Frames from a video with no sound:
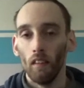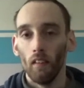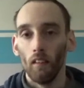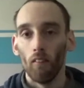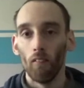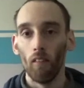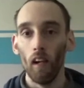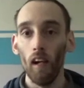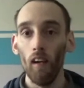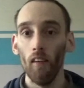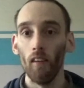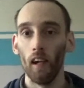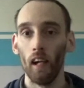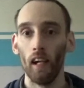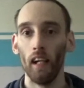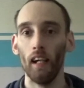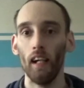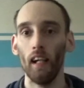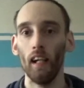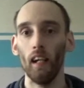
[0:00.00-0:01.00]
Well,
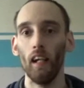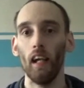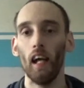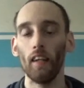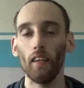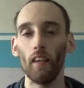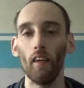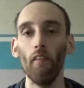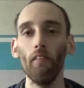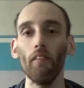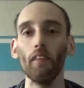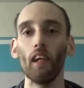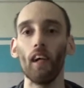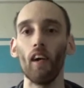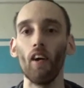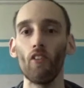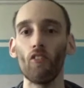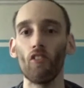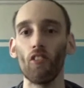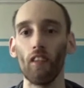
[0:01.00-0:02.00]
hello
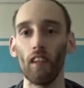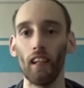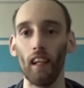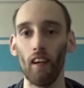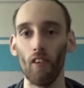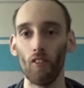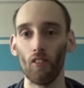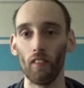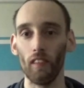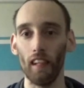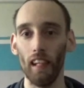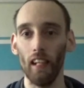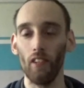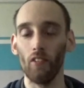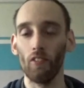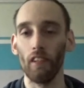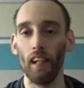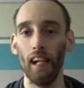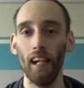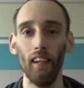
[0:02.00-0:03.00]
guys and girls of the
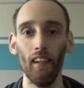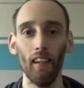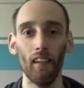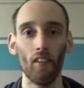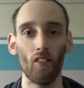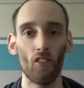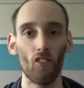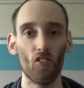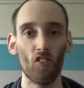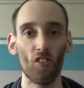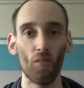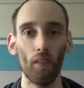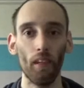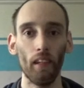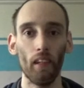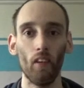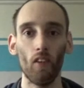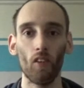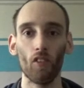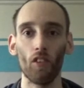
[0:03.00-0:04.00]
internet, it's the 7
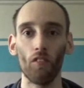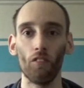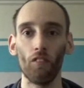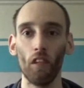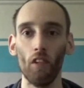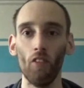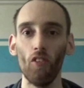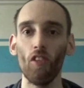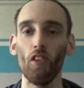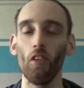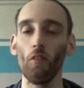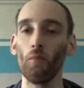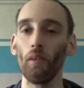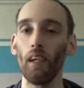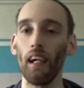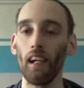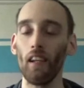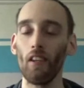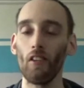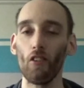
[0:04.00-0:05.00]
Chaos of YouTube,
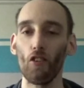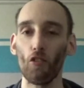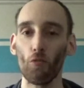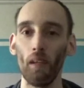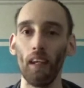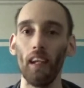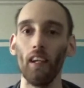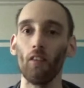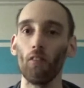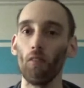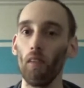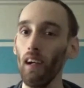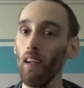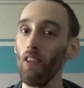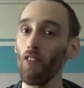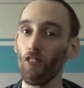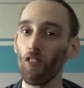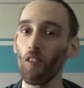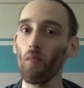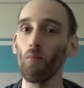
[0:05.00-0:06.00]
and it has been
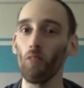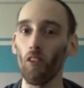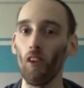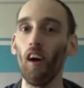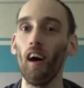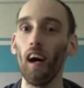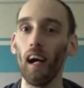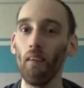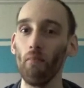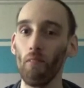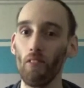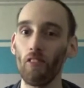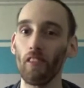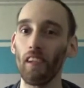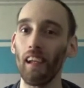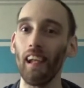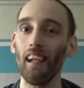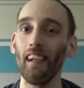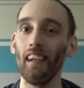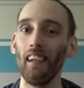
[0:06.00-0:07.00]
quite some time, isn't
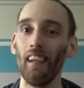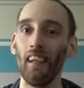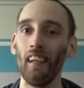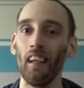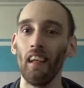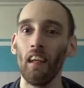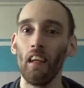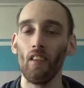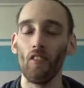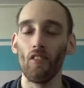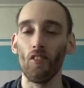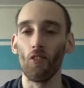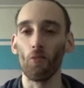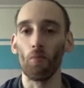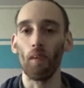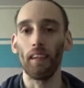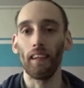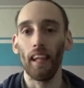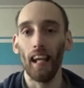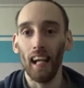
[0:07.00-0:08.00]
it, since
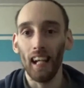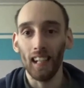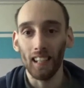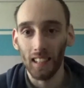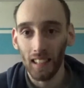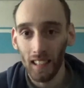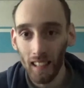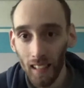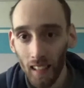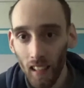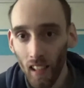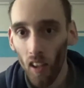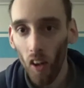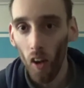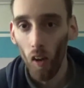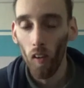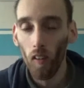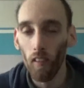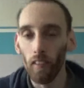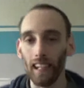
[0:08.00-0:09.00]
my last
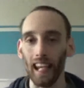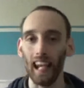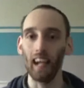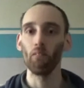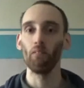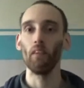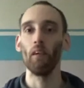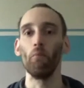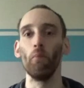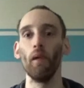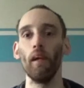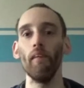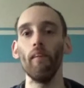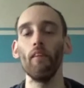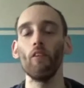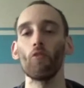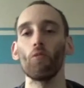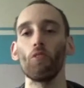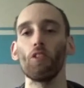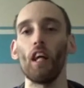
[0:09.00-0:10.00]
on-camera
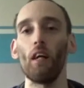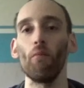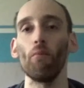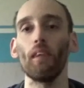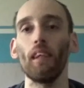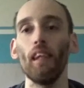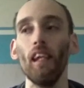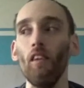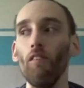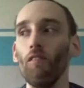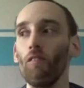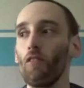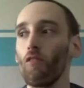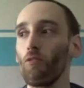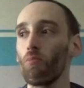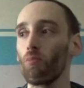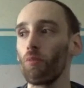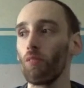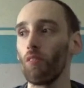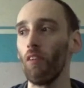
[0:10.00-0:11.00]
appearance, which I believe was
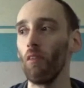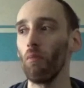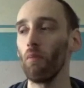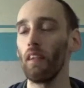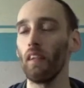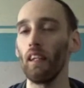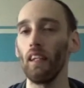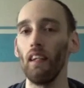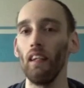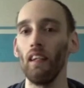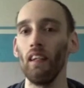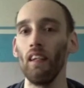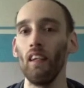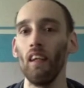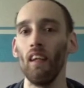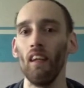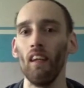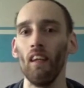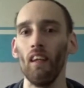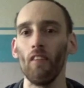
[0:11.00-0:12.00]
probably the
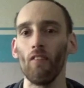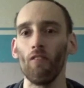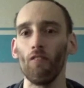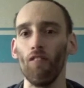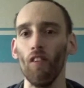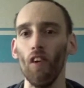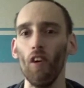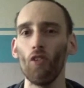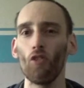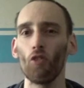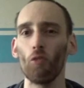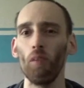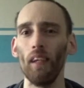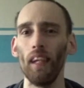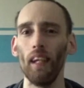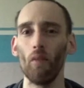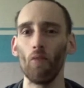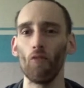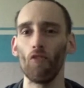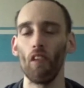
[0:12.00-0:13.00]
first
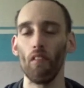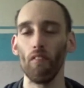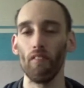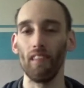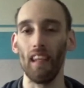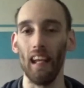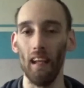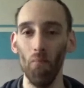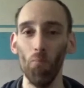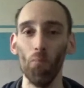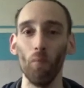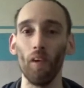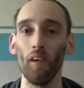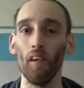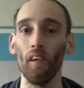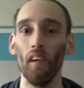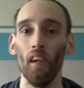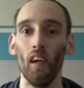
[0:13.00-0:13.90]
week of September,